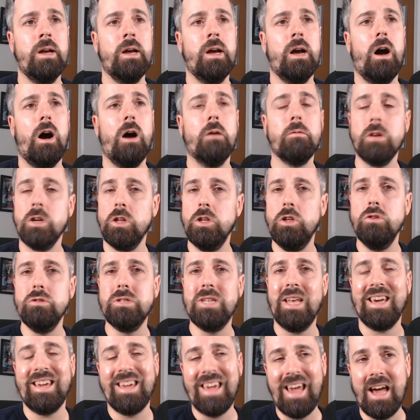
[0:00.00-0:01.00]
I'm going to use
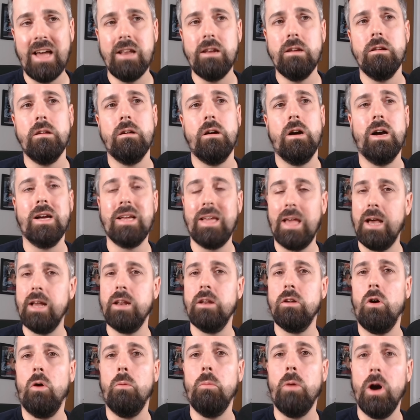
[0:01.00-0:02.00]
it again
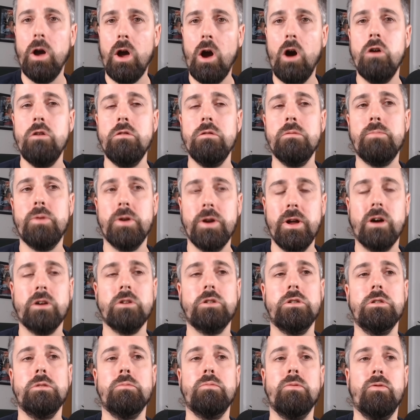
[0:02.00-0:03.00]
on my own
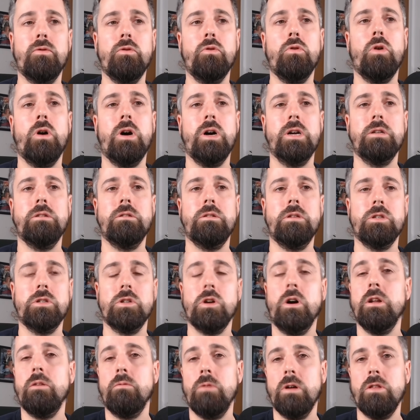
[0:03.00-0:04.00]
productions before I
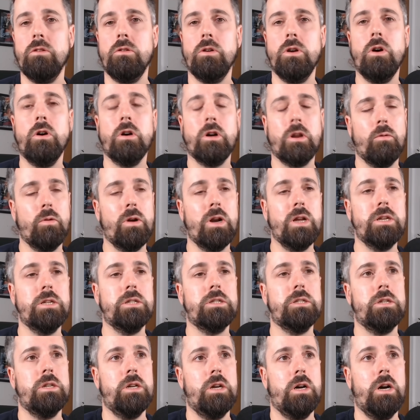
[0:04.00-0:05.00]
decide whether or not I'm going
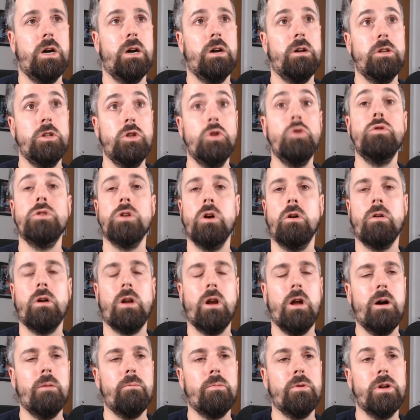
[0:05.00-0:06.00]
to use it on
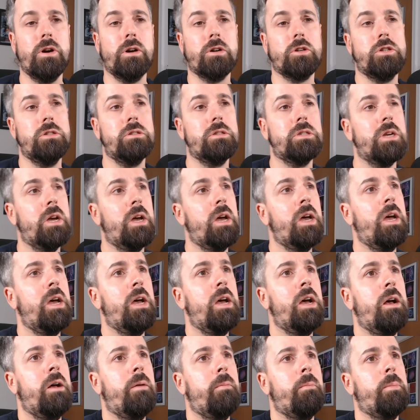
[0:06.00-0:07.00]
client productions.
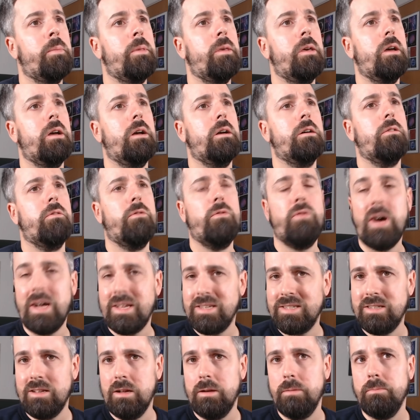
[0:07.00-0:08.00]

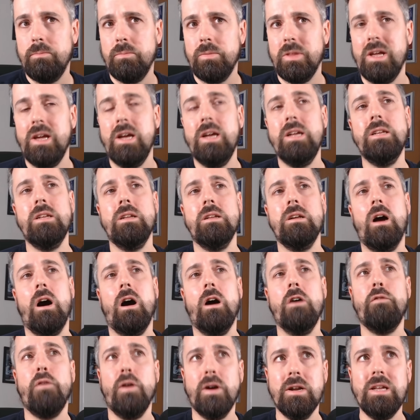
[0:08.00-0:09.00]
faster.
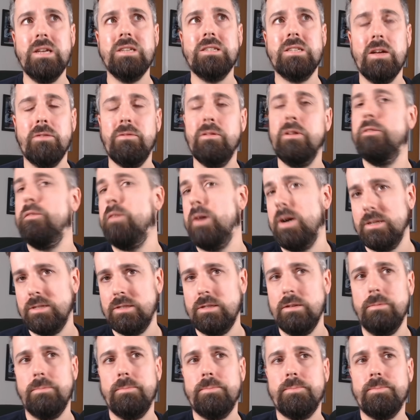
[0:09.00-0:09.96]
I find it is definitely faster.